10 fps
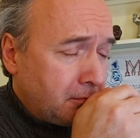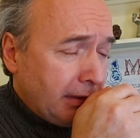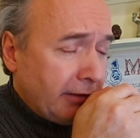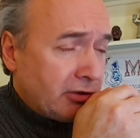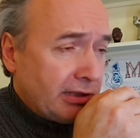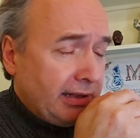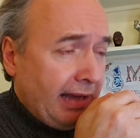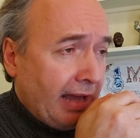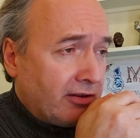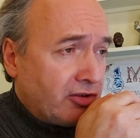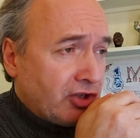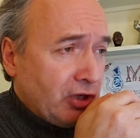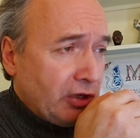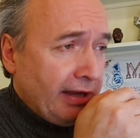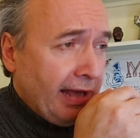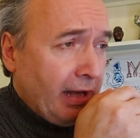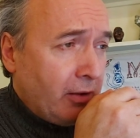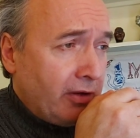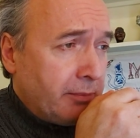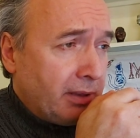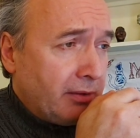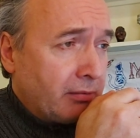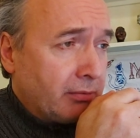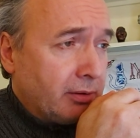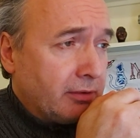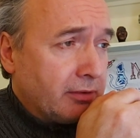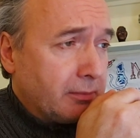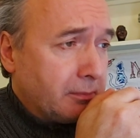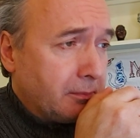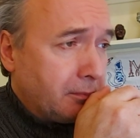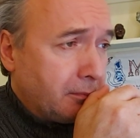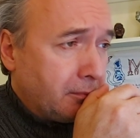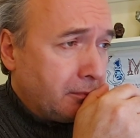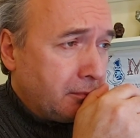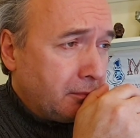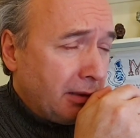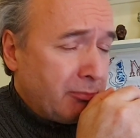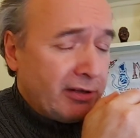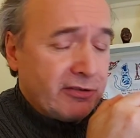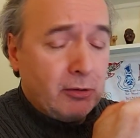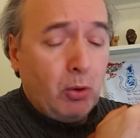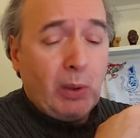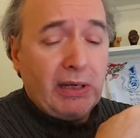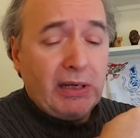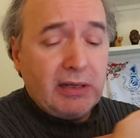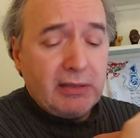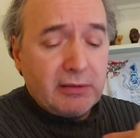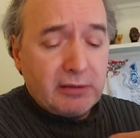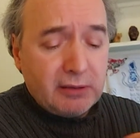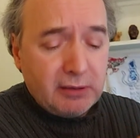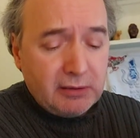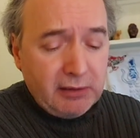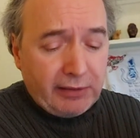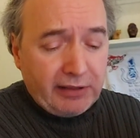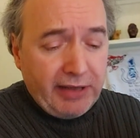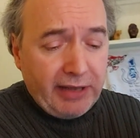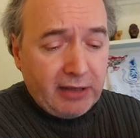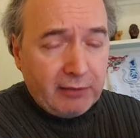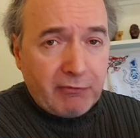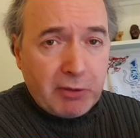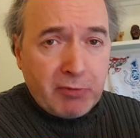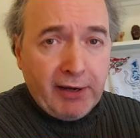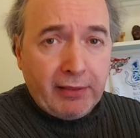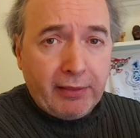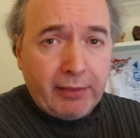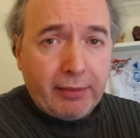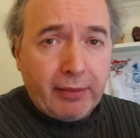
There is a catch now in my throat. It brings a wheeze at the end of every breath.